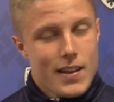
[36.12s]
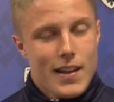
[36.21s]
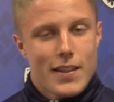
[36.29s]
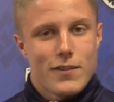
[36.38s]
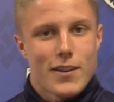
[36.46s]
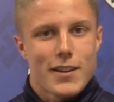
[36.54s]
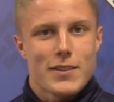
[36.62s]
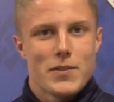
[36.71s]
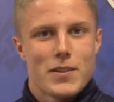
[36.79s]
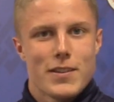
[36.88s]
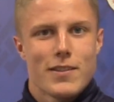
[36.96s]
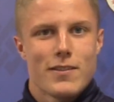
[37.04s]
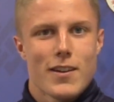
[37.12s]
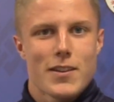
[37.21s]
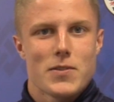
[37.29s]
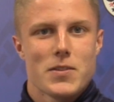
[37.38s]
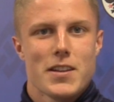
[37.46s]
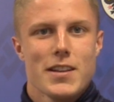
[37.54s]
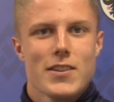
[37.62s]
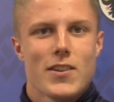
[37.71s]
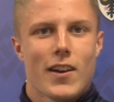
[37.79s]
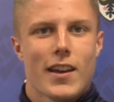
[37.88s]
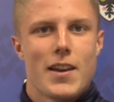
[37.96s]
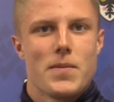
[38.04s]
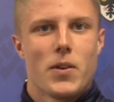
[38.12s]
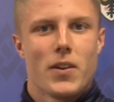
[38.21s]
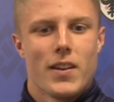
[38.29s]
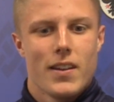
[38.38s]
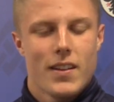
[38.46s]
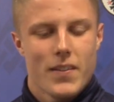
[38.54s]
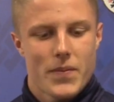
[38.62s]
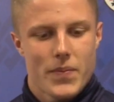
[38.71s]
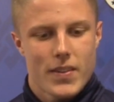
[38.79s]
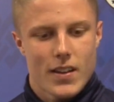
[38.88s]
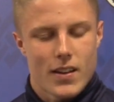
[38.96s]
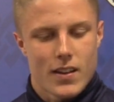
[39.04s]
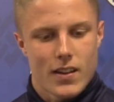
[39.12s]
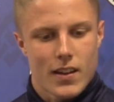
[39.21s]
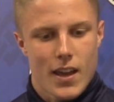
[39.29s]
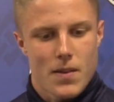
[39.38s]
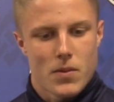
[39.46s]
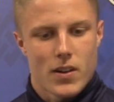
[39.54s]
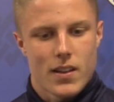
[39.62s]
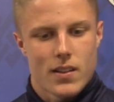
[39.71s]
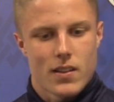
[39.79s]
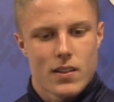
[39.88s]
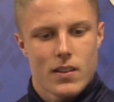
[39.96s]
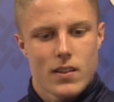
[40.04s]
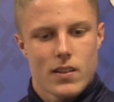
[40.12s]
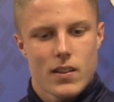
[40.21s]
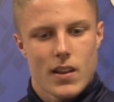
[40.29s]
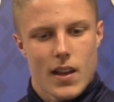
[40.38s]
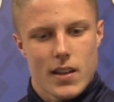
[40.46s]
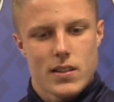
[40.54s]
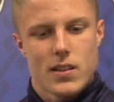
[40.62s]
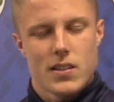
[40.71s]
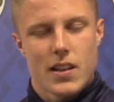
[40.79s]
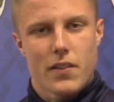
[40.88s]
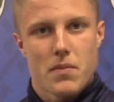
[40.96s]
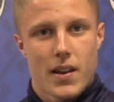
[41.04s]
yeah, the rest was history. I came on in the 86th